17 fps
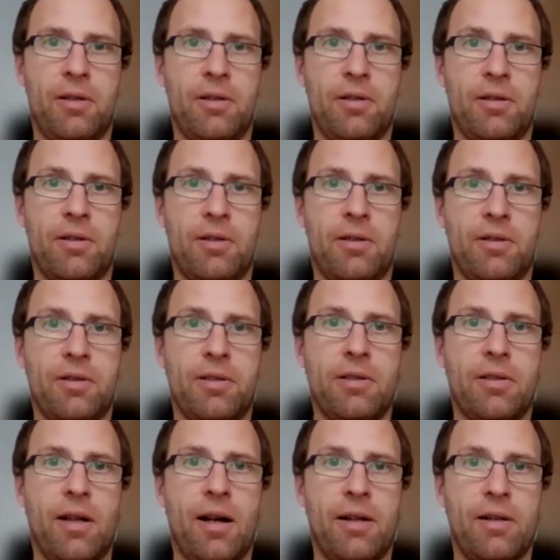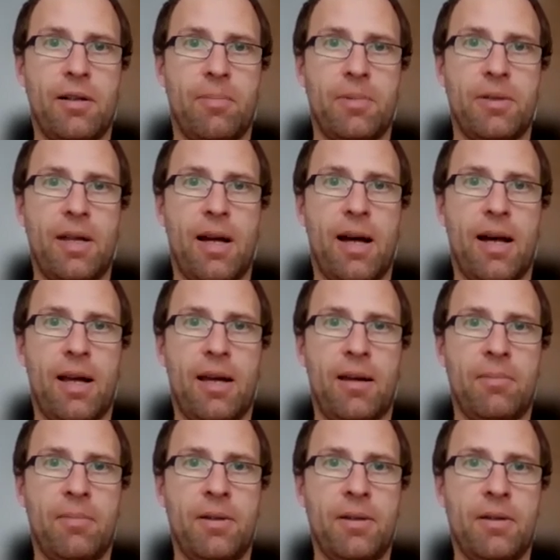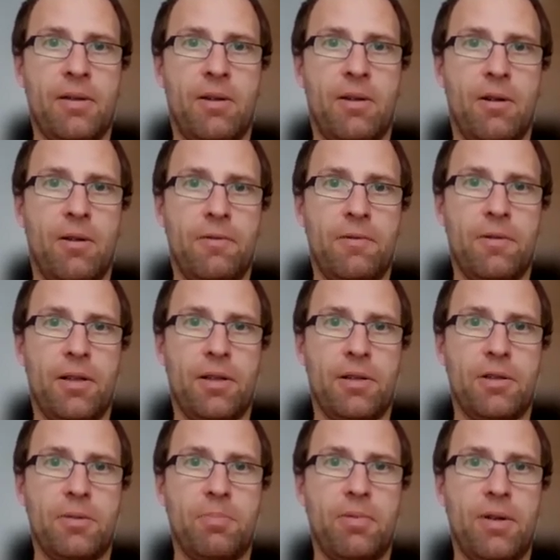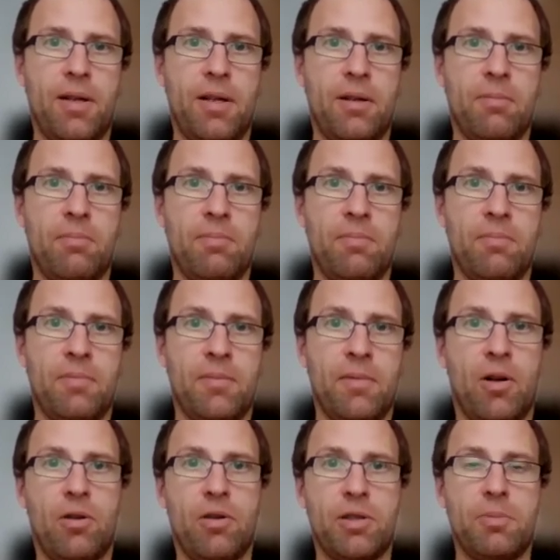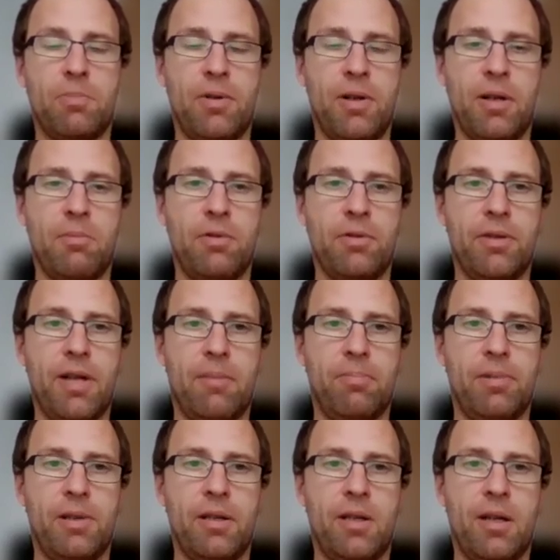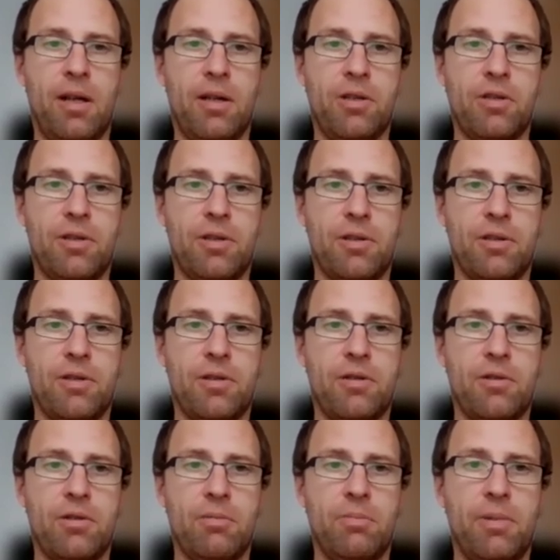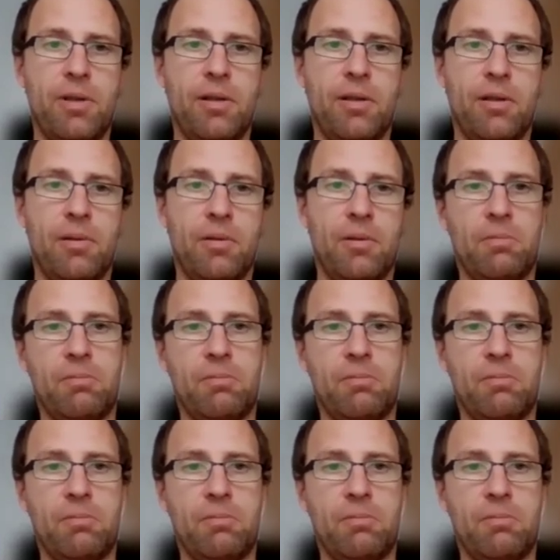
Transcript: the startup time of Spring or Spring Boot applications to be